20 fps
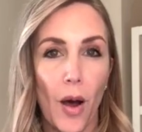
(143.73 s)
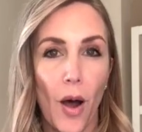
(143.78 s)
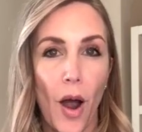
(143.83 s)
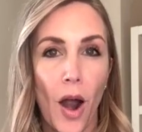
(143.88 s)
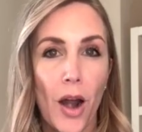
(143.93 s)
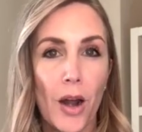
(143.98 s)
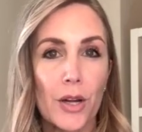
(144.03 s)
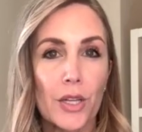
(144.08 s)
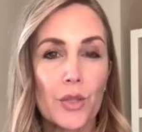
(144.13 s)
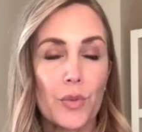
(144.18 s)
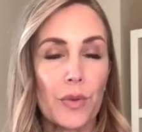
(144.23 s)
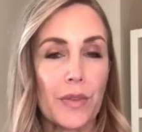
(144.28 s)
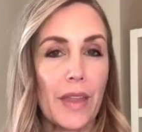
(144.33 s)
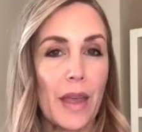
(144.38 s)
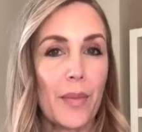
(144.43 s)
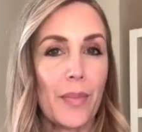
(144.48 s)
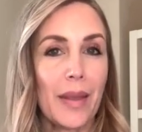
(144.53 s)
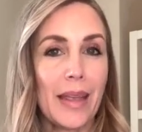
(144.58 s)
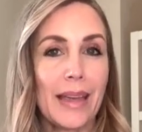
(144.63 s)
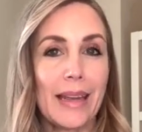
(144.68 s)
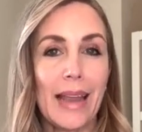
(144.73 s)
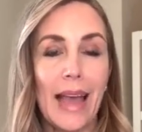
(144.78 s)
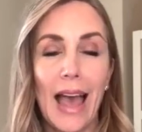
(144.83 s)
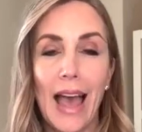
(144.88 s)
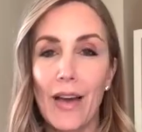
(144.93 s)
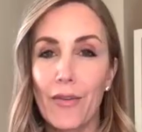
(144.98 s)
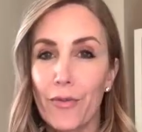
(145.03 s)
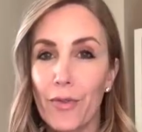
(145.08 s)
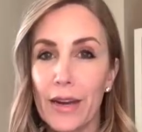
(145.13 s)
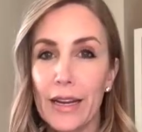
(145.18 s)
parks? Would they be in
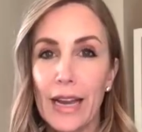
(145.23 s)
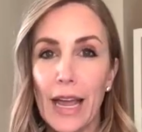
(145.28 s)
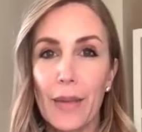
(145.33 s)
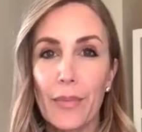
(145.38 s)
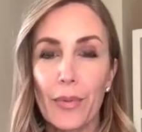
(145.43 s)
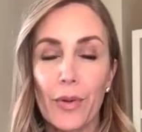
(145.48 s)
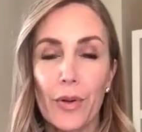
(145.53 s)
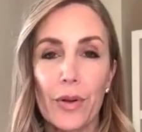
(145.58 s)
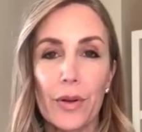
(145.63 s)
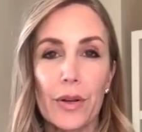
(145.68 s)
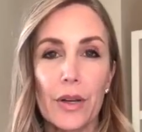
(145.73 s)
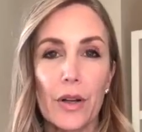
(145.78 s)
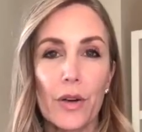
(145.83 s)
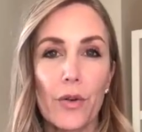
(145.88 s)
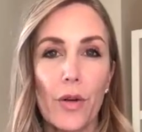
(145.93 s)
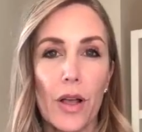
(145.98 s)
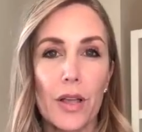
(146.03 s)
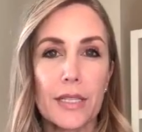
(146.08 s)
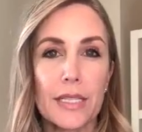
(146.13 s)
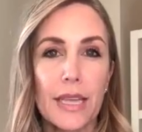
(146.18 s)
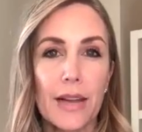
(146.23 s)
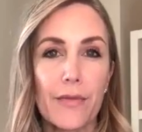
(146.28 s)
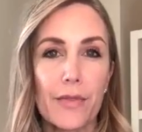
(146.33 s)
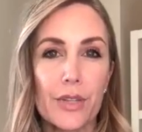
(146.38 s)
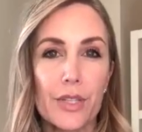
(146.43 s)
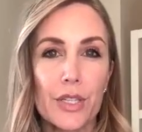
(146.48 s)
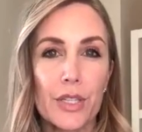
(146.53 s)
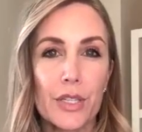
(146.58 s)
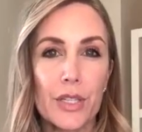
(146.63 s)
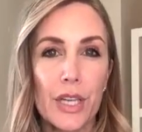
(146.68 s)
every neighborhood across San
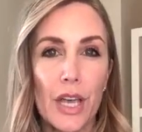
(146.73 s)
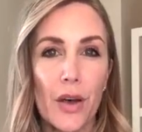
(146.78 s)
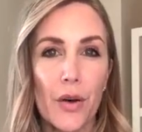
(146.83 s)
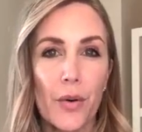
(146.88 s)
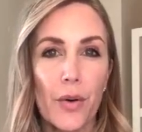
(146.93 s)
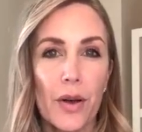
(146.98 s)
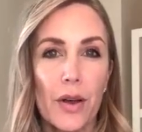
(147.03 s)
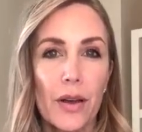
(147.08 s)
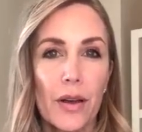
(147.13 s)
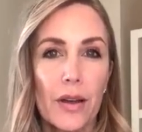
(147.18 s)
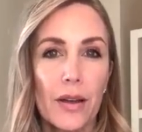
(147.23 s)
Francisco?